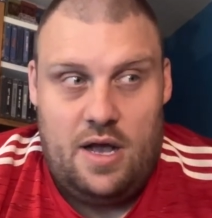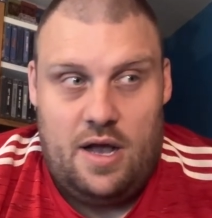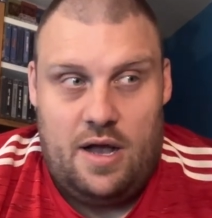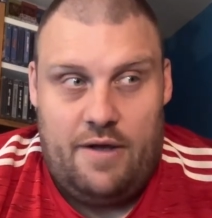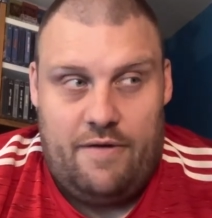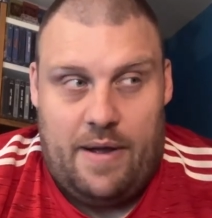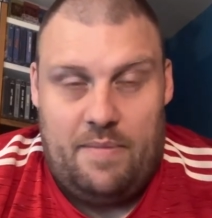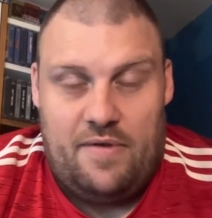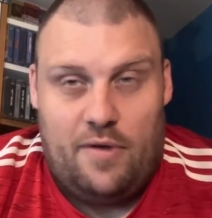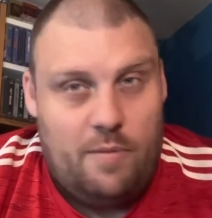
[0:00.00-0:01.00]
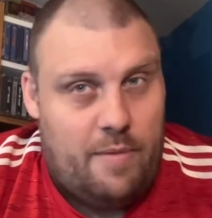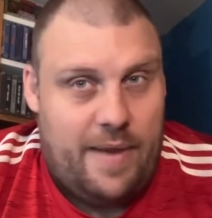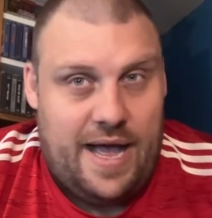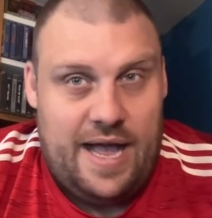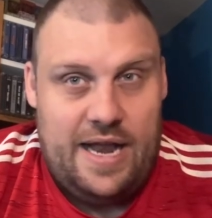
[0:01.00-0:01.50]
I grabbed
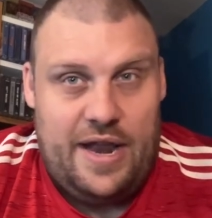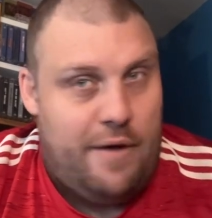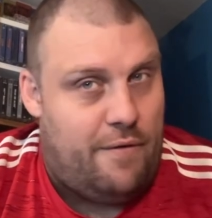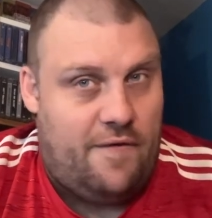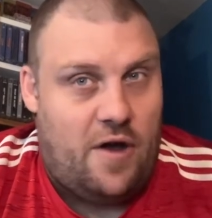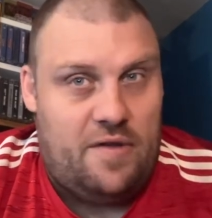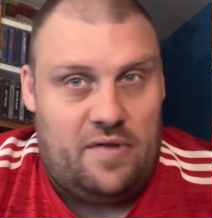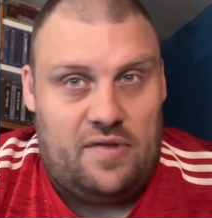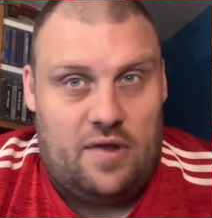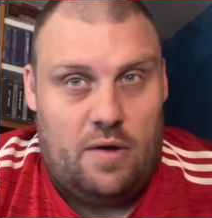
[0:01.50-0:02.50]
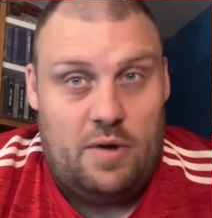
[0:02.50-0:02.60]
Superman, Fighters Assault,